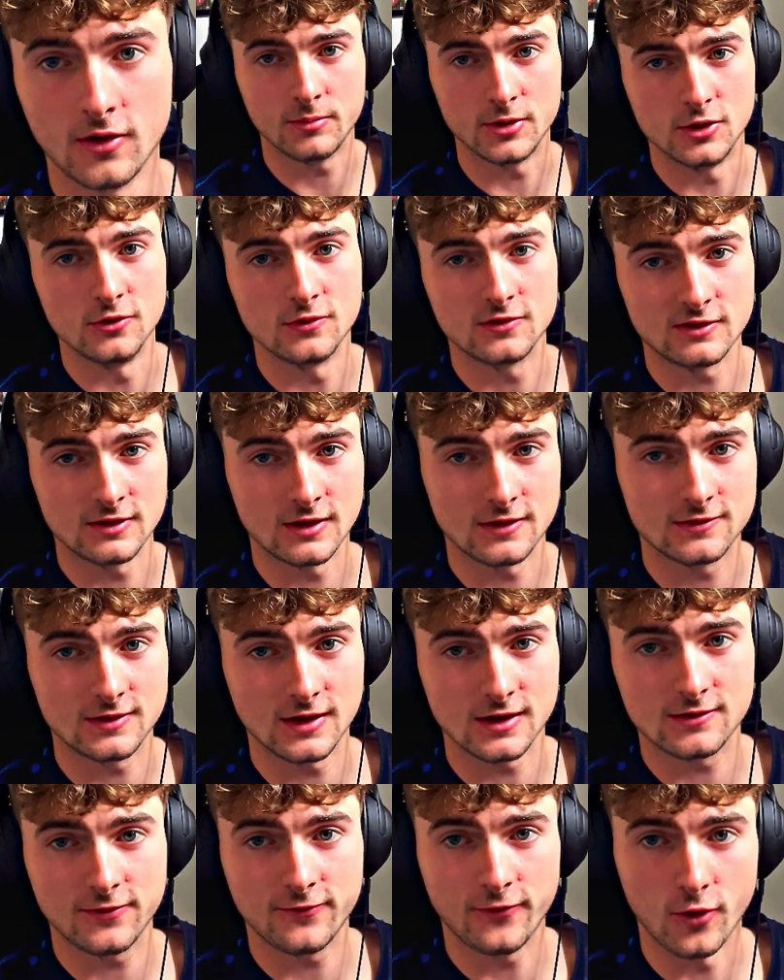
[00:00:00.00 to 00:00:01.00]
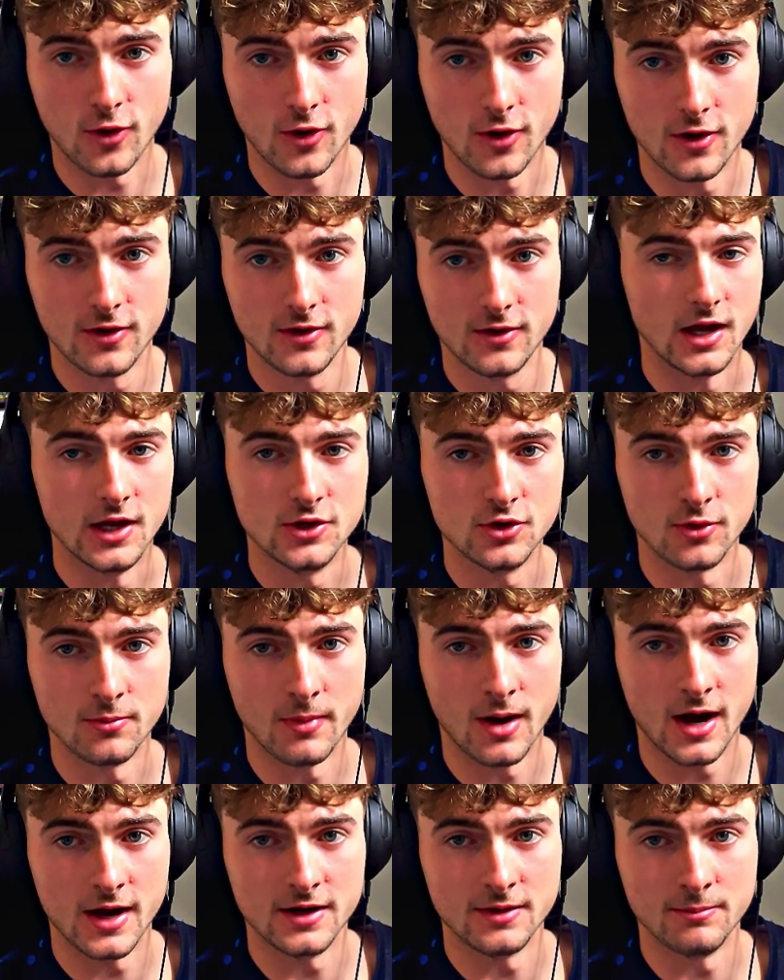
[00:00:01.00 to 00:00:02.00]
but using the 6, 4 in your
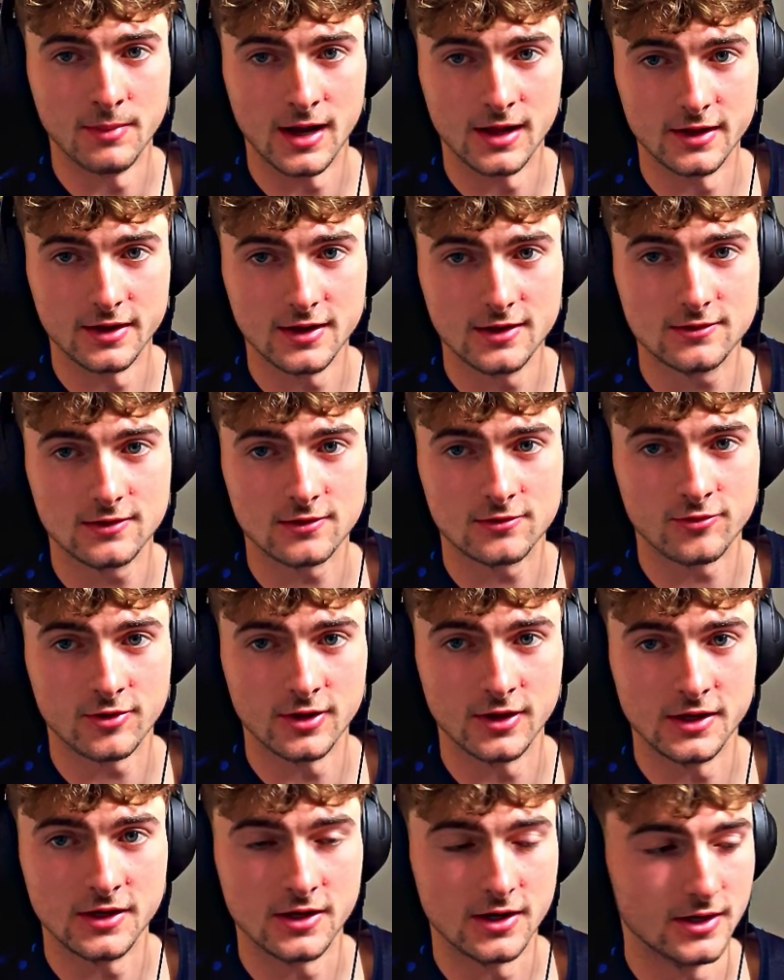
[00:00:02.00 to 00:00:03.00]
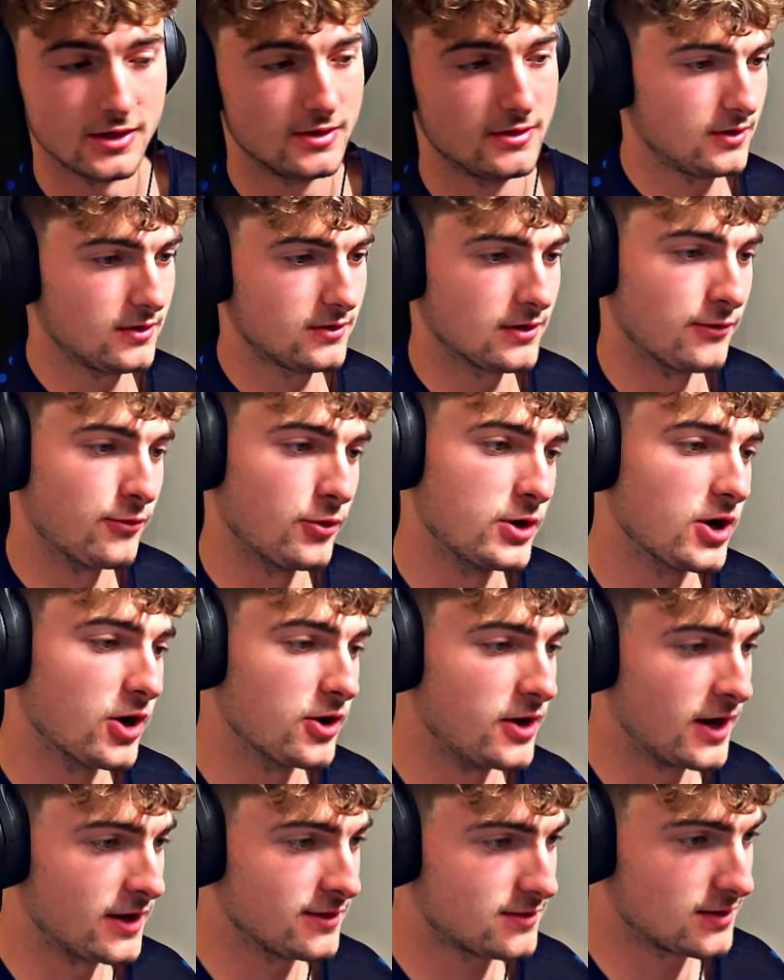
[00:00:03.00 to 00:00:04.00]
minor melodies is really good. So if we go
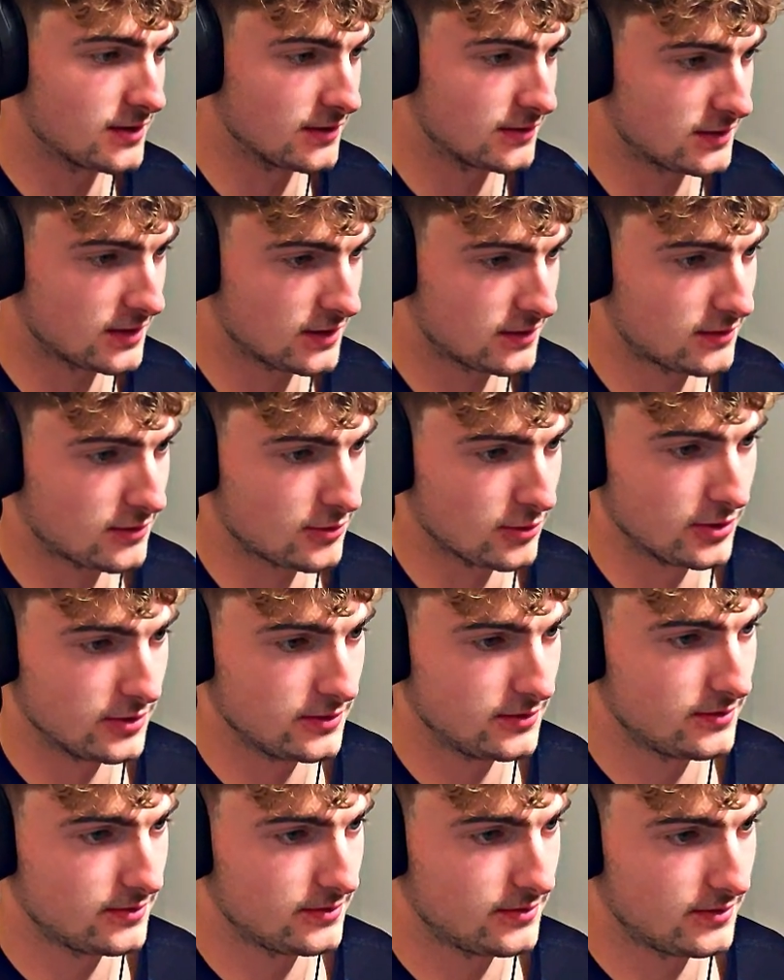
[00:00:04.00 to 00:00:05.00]
down to the 6 chord